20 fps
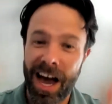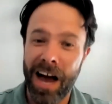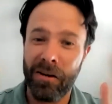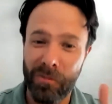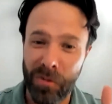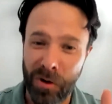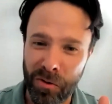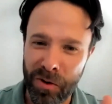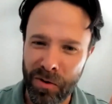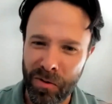
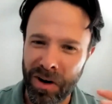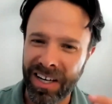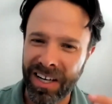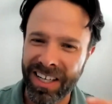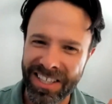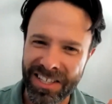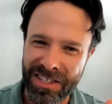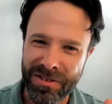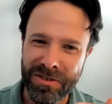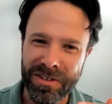not what we want
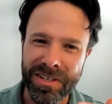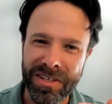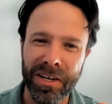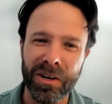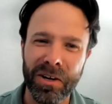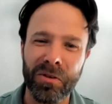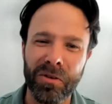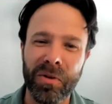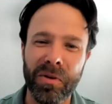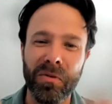to do
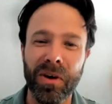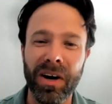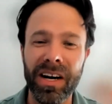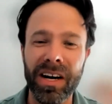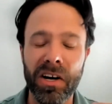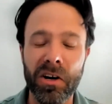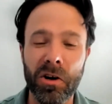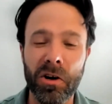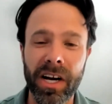here. We want to